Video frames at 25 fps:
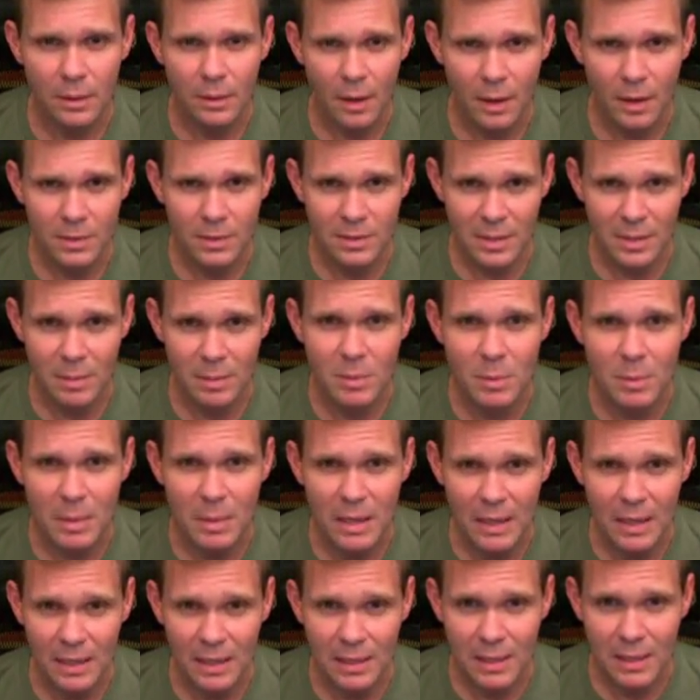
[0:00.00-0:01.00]
seem to be
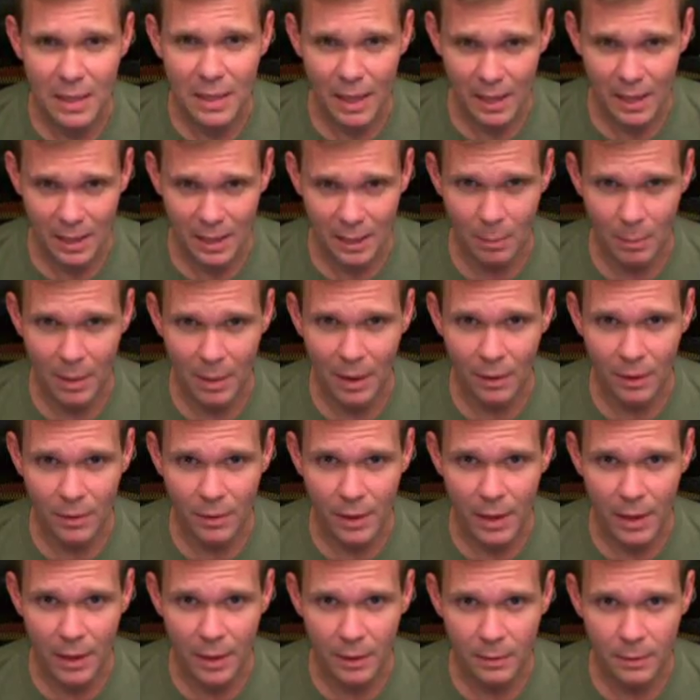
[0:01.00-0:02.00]
indicating about
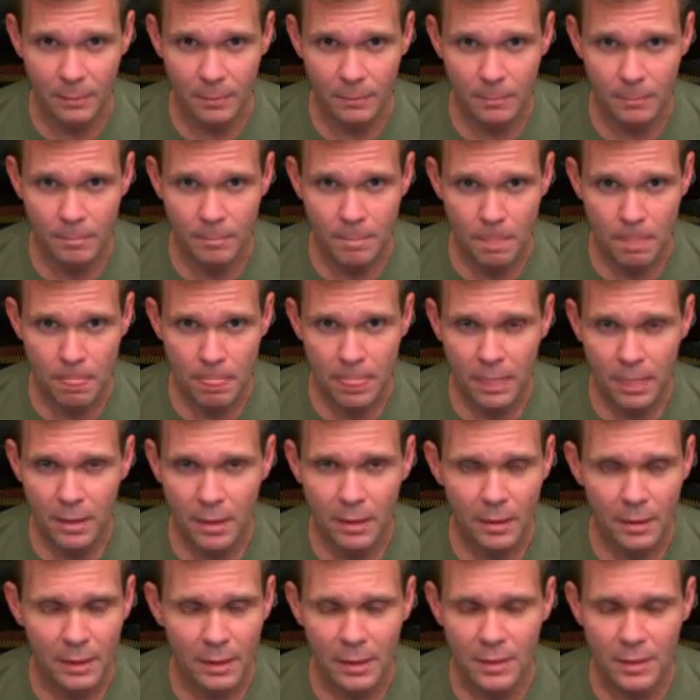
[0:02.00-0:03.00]
that
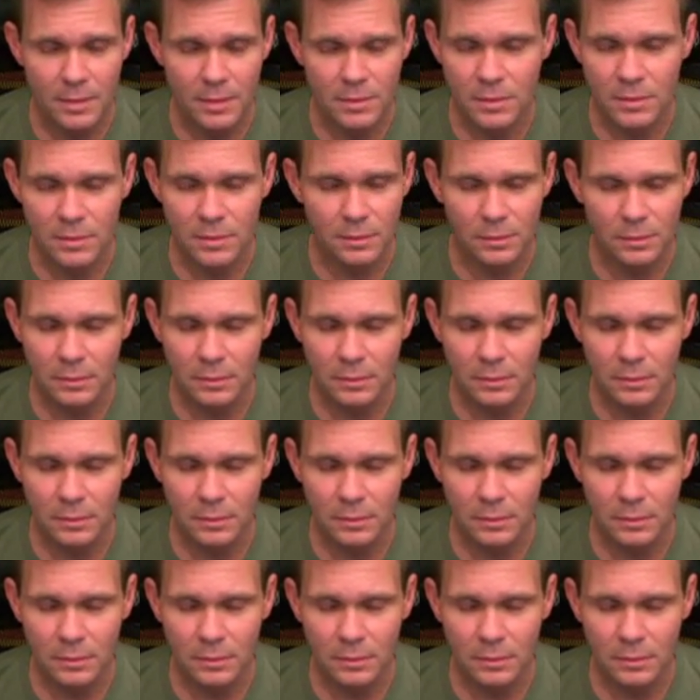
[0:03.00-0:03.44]
is